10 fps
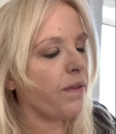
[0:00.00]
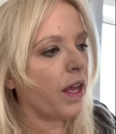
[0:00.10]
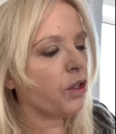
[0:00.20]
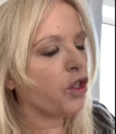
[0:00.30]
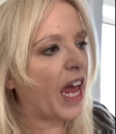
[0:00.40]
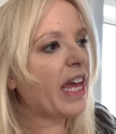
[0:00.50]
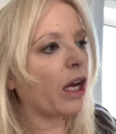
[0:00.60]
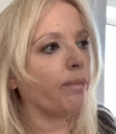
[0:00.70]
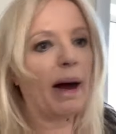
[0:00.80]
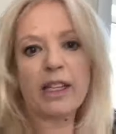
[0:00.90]
seeing
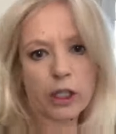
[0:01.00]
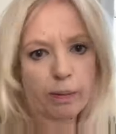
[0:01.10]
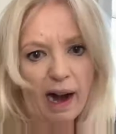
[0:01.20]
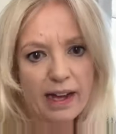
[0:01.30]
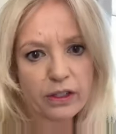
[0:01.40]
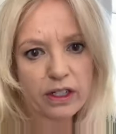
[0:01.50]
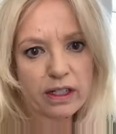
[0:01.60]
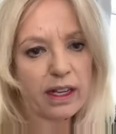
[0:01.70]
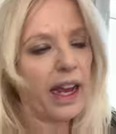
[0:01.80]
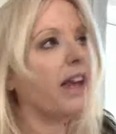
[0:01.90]
your buttons pressed.
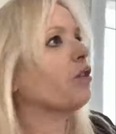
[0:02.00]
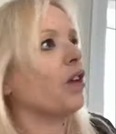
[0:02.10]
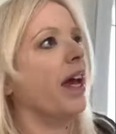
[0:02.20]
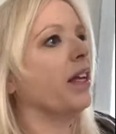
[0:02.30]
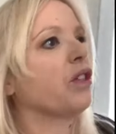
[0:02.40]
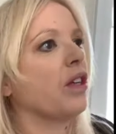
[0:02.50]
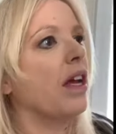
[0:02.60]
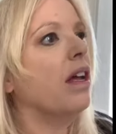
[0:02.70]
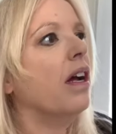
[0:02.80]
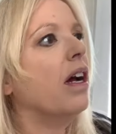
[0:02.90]
It's it's
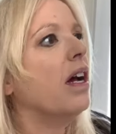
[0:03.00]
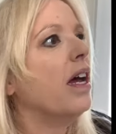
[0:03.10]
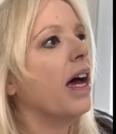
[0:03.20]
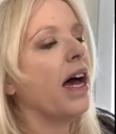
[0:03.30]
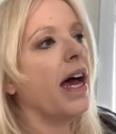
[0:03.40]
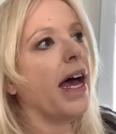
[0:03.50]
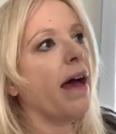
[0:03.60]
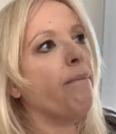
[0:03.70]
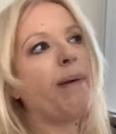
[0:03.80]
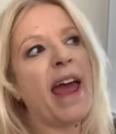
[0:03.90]

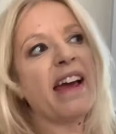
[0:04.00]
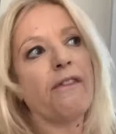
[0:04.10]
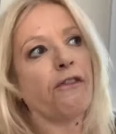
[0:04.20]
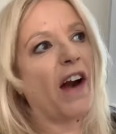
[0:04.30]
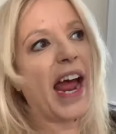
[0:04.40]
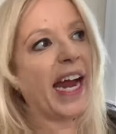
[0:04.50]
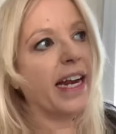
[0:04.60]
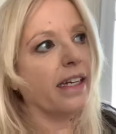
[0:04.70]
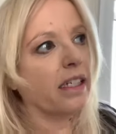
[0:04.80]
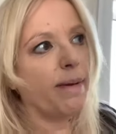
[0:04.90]
being
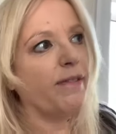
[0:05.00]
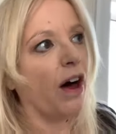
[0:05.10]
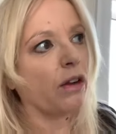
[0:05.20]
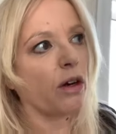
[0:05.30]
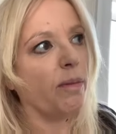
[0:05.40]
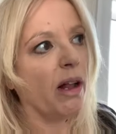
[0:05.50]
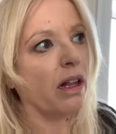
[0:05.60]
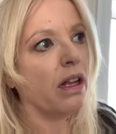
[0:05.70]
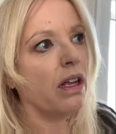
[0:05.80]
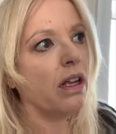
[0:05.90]
afraid to be
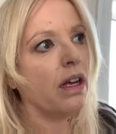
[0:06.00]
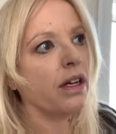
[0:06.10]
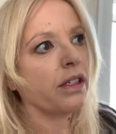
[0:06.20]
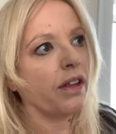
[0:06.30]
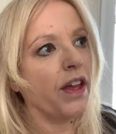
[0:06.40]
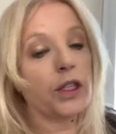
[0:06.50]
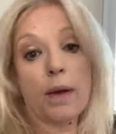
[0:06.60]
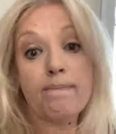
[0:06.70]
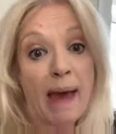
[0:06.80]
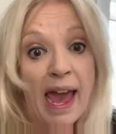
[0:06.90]
vulnerable to
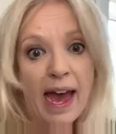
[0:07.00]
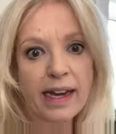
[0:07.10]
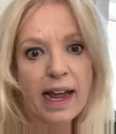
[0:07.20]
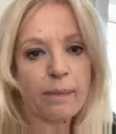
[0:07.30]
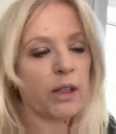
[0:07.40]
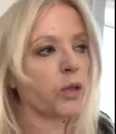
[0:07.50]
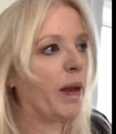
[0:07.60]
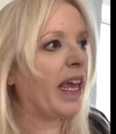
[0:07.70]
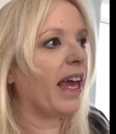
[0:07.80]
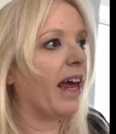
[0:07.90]
this man. I'm
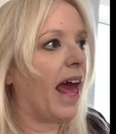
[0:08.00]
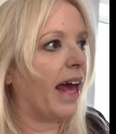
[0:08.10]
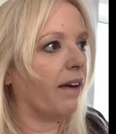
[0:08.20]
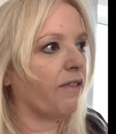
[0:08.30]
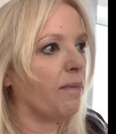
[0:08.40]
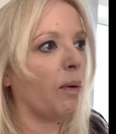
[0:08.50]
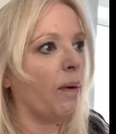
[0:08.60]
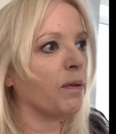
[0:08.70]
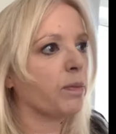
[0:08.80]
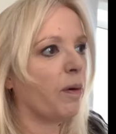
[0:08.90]
speaking at, at it from a
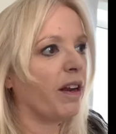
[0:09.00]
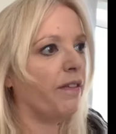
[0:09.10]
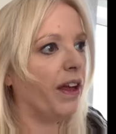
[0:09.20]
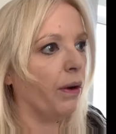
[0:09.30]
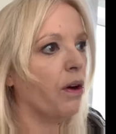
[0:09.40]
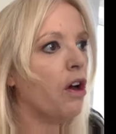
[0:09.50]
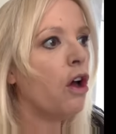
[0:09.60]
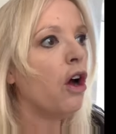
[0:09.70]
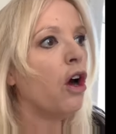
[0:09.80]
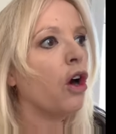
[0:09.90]
woman's point of view,
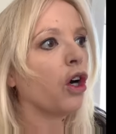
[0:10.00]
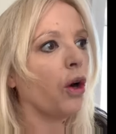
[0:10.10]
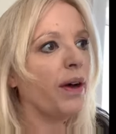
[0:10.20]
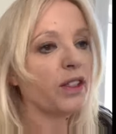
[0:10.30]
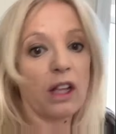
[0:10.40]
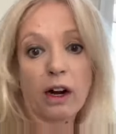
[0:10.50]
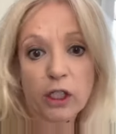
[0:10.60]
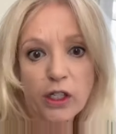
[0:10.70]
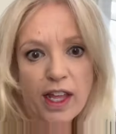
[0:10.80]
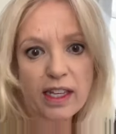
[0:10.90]
who is
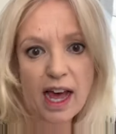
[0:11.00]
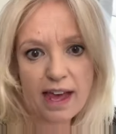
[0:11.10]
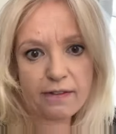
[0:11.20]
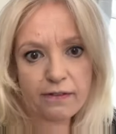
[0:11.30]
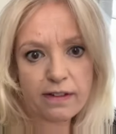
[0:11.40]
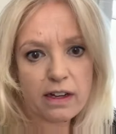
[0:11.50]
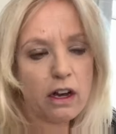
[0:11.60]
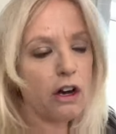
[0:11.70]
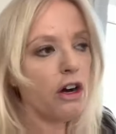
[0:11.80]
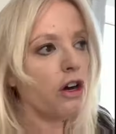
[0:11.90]
larger than life
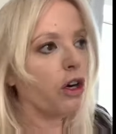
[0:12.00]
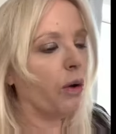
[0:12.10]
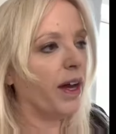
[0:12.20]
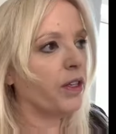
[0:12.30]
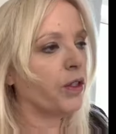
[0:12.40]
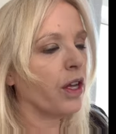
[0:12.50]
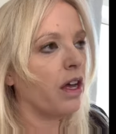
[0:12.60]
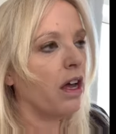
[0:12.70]
who is